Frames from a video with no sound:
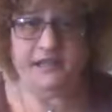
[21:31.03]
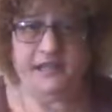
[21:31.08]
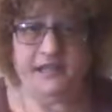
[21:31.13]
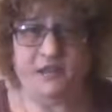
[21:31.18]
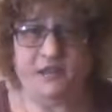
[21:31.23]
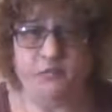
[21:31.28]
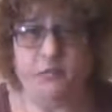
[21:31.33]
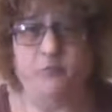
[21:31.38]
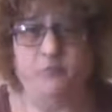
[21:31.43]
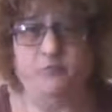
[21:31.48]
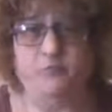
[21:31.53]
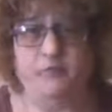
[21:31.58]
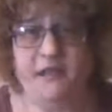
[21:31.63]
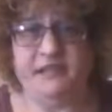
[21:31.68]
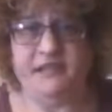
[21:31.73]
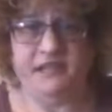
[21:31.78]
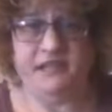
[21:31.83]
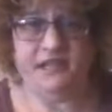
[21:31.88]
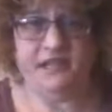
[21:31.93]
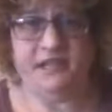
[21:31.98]
like group
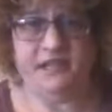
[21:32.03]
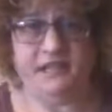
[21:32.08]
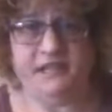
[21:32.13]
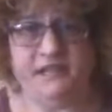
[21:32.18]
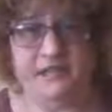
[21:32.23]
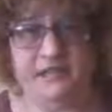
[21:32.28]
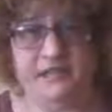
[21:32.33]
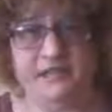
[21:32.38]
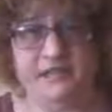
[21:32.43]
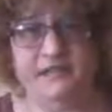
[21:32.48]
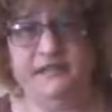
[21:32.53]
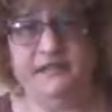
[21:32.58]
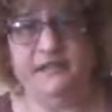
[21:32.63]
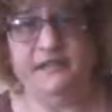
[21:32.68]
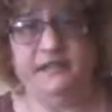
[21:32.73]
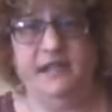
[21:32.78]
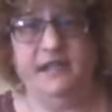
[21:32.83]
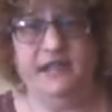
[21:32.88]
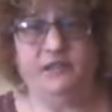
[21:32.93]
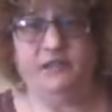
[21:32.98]
messages.
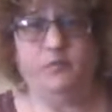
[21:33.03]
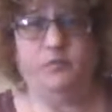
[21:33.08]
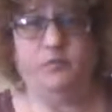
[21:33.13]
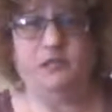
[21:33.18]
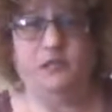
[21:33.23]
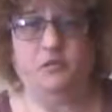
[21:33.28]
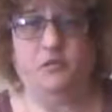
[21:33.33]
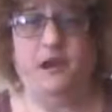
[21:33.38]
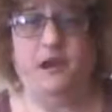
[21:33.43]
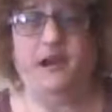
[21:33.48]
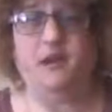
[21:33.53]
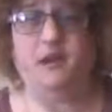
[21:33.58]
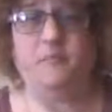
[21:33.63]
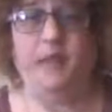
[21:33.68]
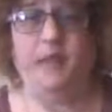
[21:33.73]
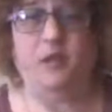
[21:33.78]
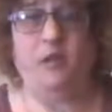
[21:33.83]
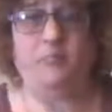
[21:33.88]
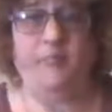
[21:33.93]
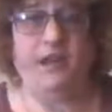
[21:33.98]
That's what's great
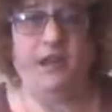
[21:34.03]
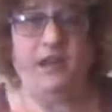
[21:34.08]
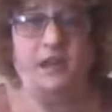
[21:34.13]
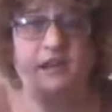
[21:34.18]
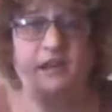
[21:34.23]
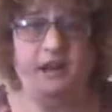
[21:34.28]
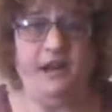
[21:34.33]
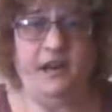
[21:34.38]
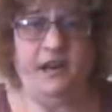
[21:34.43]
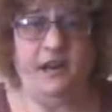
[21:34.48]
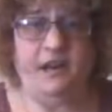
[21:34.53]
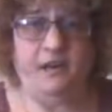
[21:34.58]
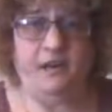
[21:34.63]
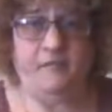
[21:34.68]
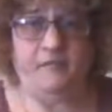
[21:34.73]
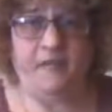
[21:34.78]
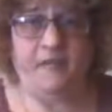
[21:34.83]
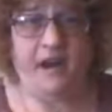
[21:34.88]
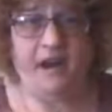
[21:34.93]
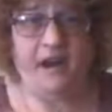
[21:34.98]
about being in an
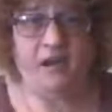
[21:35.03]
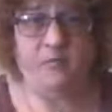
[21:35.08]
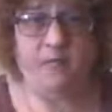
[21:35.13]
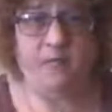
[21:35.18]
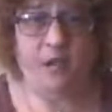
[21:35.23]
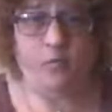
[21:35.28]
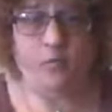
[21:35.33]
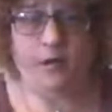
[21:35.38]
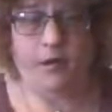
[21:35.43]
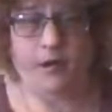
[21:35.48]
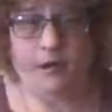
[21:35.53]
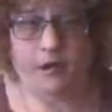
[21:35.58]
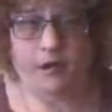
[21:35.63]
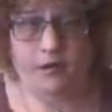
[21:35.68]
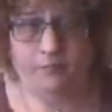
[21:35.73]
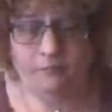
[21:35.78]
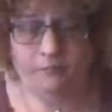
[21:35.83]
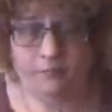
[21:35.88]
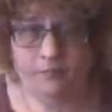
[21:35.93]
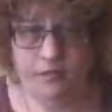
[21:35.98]
environment where
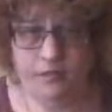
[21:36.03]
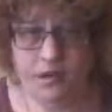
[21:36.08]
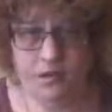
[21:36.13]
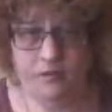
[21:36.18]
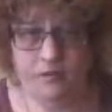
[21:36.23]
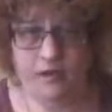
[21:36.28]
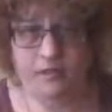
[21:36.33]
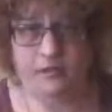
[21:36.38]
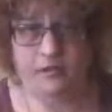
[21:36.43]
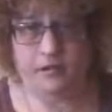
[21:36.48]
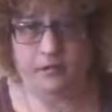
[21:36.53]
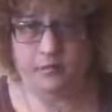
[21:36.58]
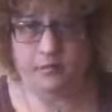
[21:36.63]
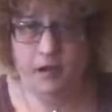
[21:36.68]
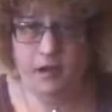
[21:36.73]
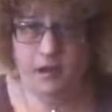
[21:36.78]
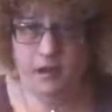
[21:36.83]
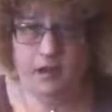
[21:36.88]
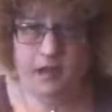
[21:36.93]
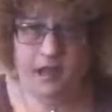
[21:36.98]
you're either
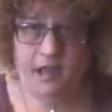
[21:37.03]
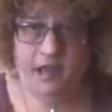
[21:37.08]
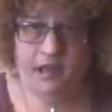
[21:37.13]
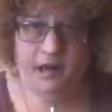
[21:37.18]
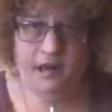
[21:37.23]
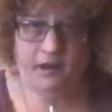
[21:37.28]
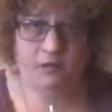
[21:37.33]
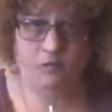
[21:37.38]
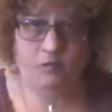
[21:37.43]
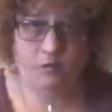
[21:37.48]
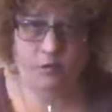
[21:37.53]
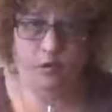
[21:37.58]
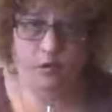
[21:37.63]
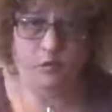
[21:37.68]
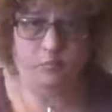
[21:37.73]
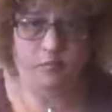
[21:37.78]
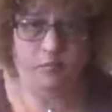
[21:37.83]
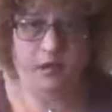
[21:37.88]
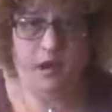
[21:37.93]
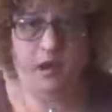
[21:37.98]
in a
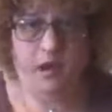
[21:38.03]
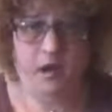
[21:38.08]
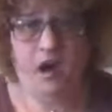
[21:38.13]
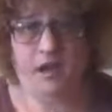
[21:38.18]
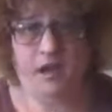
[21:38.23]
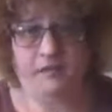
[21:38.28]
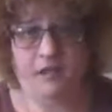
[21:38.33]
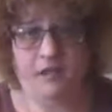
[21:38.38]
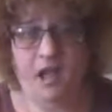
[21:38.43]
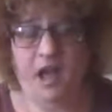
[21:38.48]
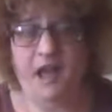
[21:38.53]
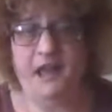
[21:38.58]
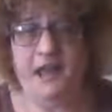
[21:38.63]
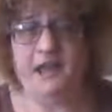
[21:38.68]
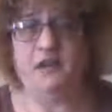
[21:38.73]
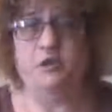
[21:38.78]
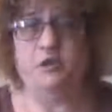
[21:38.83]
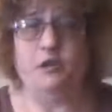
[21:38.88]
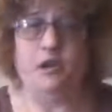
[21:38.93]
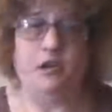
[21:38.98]
group
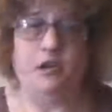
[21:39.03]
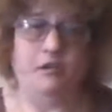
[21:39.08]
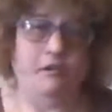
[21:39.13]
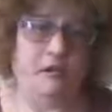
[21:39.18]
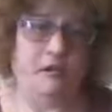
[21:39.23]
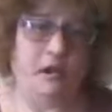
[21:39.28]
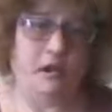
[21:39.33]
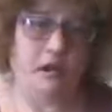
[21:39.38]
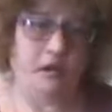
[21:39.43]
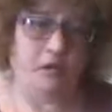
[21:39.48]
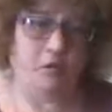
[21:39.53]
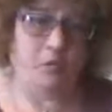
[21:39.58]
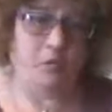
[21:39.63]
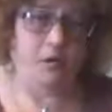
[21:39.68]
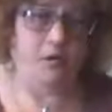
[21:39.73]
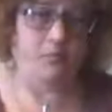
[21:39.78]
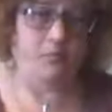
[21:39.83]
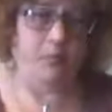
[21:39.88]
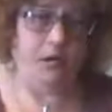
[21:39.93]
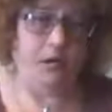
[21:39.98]
online or you're in a
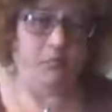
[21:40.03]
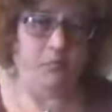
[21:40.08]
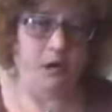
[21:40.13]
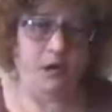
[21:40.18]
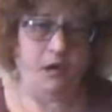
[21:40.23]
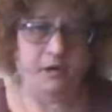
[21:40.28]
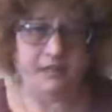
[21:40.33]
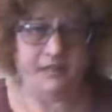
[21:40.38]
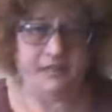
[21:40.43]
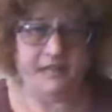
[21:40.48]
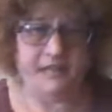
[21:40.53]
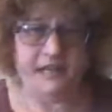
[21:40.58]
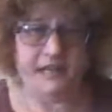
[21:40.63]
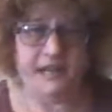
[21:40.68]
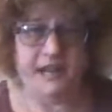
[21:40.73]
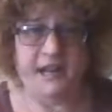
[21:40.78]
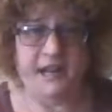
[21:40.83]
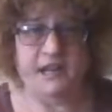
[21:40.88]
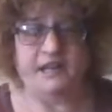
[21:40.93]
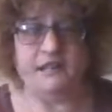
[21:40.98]
group in
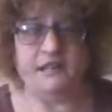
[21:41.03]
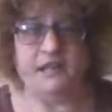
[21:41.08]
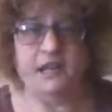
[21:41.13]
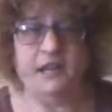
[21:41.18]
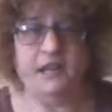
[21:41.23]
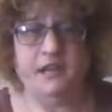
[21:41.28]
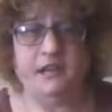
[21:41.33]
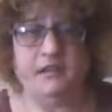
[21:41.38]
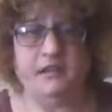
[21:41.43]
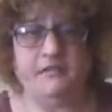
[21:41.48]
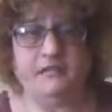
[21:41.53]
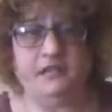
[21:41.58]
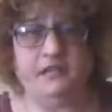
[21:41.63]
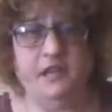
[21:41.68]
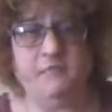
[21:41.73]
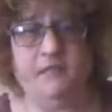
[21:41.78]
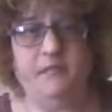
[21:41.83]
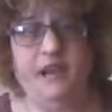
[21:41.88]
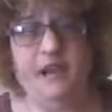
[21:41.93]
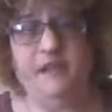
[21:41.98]
person, is
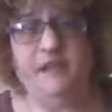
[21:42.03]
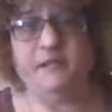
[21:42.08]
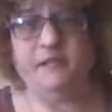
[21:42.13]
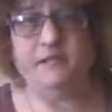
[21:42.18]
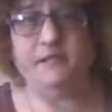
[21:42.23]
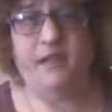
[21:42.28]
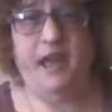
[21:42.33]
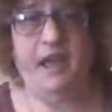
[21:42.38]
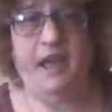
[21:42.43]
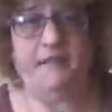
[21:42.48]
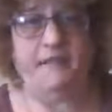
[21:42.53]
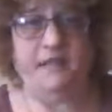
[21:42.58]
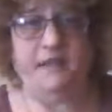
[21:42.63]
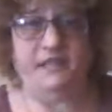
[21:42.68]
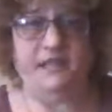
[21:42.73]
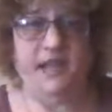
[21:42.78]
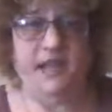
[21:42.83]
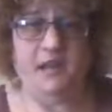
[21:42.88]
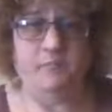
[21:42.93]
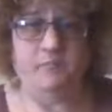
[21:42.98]
somebody else will have the
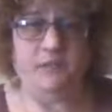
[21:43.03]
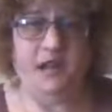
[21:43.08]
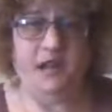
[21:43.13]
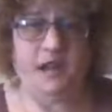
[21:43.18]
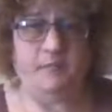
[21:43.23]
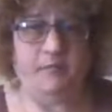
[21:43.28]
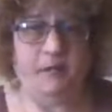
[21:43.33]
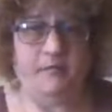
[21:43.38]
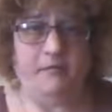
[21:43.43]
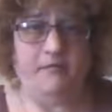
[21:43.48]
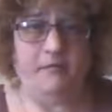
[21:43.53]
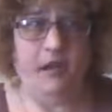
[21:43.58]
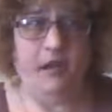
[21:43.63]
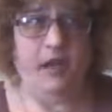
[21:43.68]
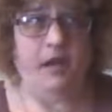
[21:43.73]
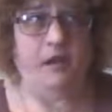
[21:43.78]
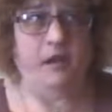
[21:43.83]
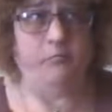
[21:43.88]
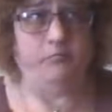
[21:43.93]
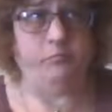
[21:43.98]
same type
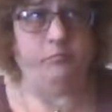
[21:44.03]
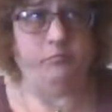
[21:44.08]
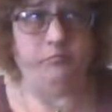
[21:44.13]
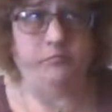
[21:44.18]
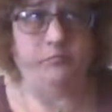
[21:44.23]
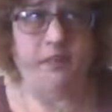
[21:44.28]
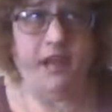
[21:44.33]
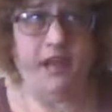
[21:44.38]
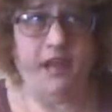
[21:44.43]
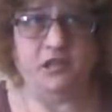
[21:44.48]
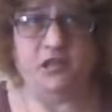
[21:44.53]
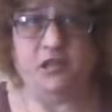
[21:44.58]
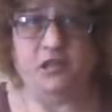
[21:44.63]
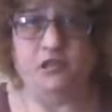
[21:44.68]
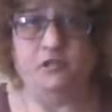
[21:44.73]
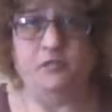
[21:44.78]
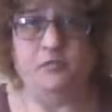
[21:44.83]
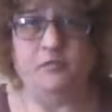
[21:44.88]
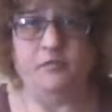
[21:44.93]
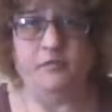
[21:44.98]
of
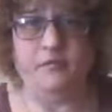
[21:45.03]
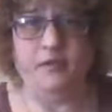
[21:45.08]
issue,